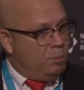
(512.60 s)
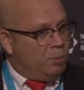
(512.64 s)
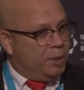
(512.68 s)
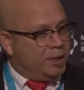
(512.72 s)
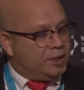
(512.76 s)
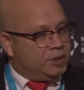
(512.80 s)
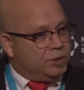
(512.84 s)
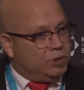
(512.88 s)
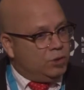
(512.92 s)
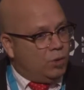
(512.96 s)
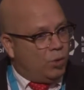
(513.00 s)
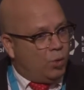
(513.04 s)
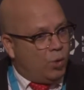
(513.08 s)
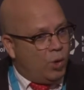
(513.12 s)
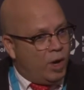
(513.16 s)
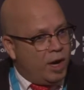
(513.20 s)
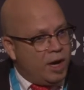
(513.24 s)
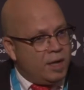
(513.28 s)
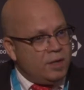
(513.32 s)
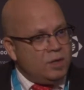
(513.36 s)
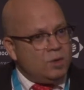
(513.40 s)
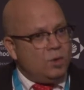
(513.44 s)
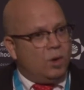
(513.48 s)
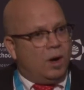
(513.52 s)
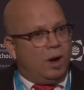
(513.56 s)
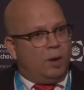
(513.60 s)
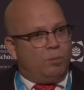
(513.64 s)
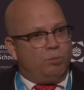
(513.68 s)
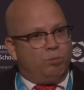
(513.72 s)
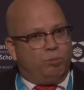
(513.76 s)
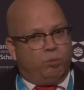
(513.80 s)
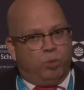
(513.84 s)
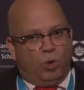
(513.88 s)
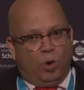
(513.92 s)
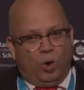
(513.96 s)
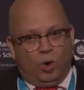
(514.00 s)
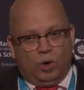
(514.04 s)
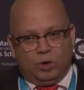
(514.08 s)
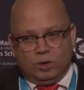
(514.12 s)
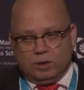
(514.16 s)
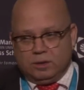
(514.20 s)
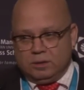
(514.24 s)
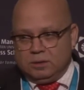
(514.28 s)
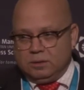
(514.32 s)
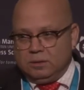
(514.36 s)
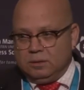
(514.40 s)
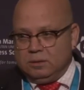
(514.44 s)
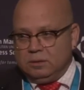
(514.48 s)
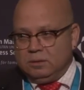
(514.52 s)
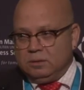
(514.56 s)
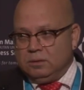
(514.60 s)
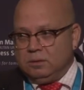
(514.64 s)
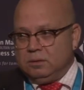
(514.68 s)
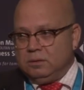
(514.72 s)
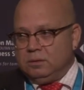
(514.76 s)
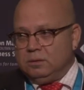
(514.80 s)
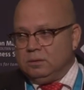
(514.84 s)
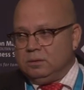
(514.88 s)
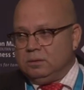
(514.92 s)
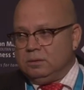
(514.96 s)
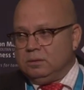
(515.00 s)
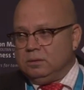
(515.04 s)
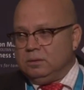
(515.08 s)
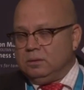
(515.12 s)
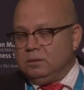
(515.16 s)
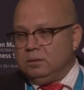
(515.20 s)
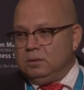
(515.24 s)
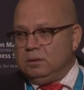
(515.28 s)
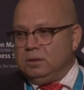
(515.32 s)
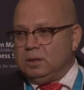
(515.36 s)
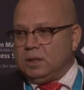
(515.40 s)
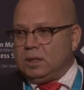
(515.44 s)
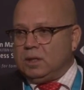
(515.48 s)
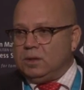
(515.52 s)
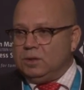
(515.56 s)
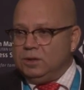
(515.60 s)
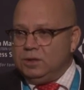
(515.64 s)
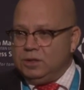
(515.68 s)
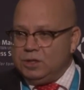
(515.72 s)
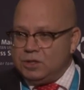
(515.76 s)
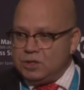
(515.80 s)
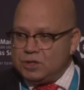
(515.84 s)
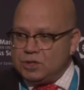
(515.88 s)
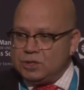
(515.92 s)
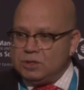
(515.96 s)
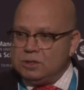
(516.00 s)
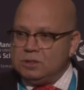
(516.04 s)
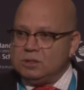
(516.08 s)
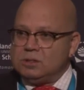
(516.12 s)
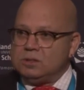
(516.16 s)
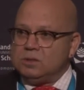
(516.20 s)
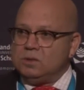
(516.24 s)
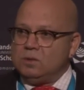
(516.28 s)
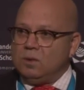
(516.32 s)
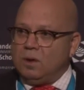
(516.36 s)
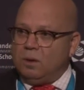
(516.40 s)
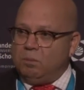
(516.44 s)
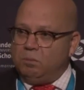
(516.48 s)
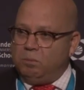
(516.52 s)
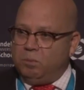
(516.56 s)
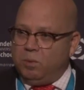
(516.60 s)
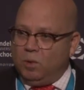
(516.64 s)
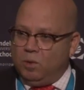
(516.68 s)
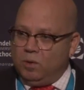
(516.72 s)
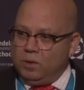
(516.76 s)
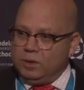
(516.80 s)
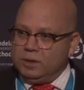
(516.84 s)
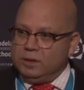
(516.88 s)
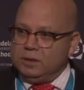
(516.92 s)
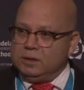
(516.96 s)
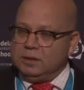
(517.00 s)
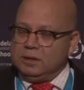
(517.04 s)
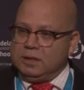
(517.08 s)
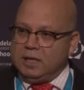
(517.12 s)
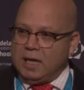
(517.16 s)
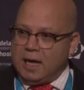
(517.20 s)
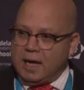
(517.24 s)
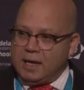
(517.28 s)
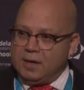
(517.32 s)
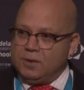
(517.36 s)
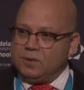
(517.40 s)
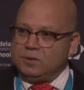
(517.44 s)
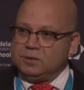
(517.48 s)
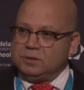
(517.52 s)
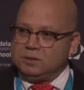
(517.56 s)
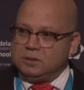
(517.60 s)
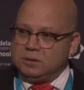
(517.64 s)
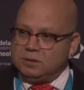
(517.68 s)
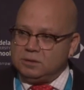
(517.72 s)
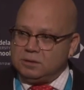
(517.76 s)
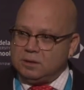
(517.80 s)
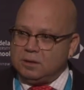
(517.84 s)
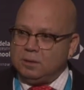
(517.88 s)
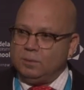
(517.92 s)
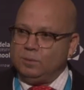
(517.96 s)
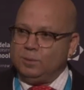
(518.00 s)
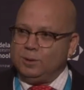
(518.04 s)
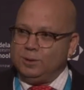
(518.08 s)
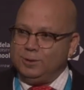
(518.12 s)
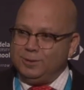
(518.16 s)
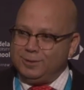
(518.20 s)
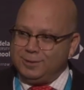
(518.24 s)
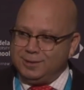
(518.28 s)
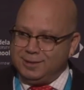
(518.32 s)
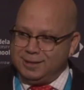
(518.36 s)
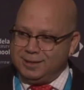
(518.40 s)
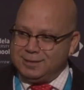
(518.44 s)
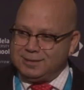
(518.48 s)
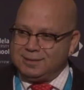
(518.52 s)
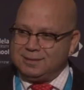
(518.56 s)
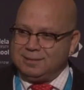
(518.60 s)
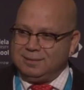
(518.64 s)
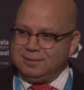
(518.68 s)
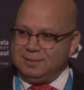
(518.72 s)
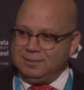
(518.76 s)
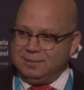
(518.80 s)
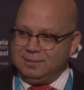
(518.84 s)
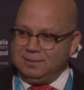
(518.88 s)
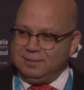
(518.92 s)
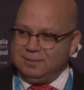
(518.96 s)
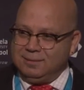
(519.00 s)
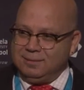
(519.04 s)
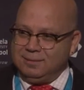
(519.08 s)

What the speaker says: But where you are born, the conditions you are born in cannot determine your destiny.